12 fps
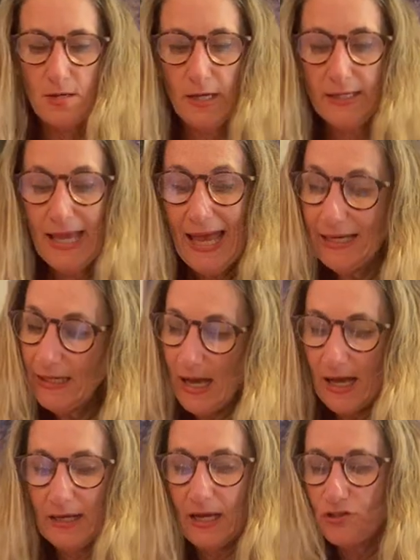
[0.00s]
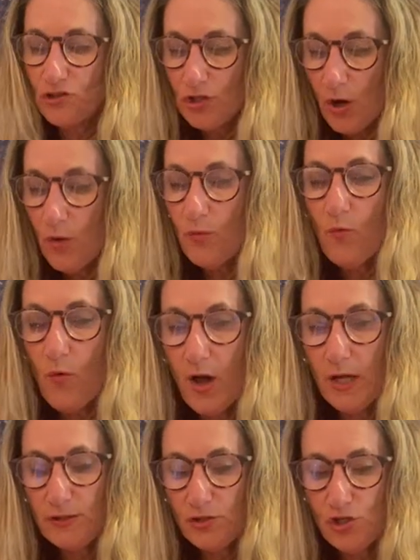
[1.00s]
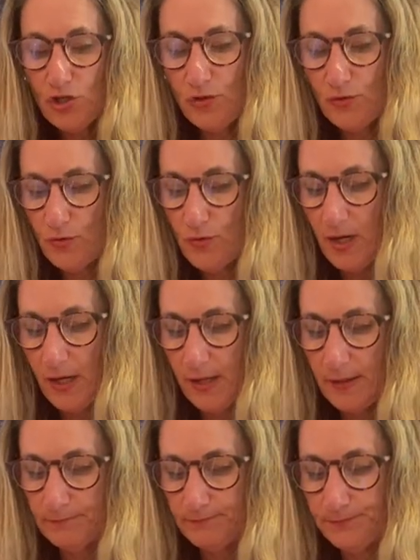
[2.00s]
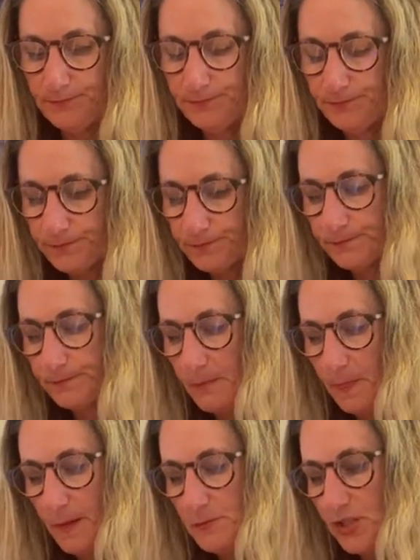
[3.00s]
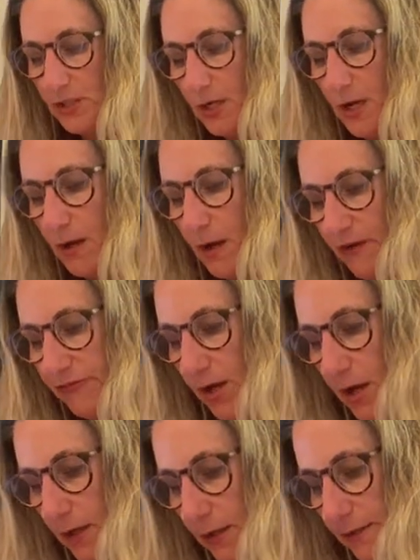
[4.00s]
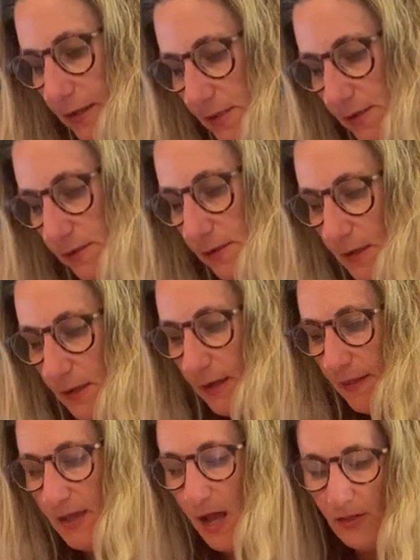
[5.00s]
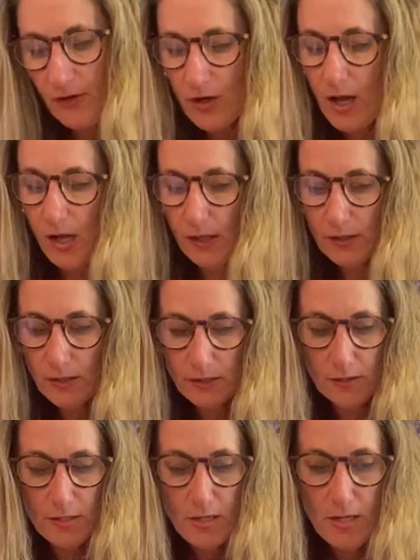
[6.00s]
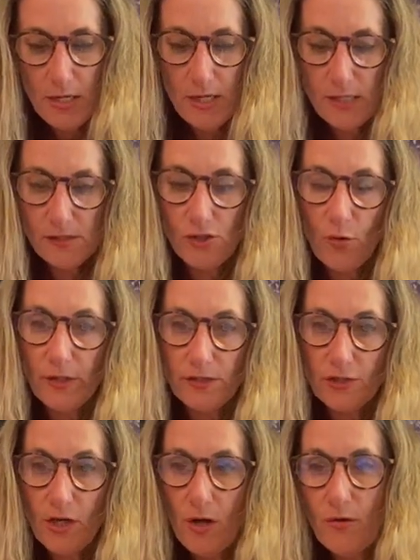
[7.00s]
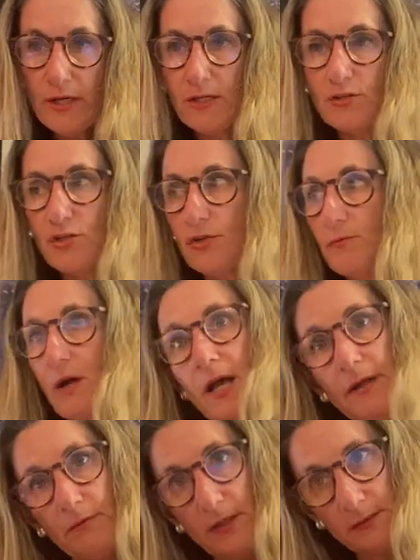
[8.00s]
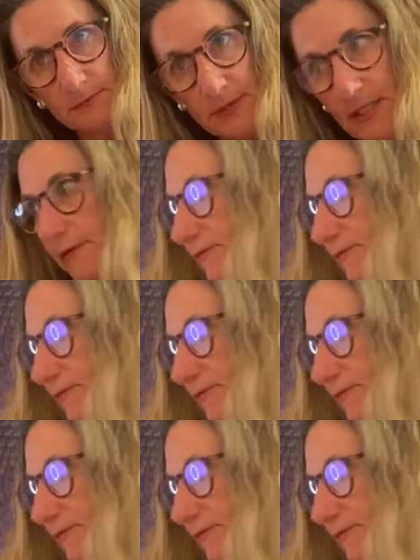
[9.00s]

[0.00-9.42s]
again, I, I don't want to, um, I'm just gonna cut off a hunk of this. And the other hunk is going to go into my, what? My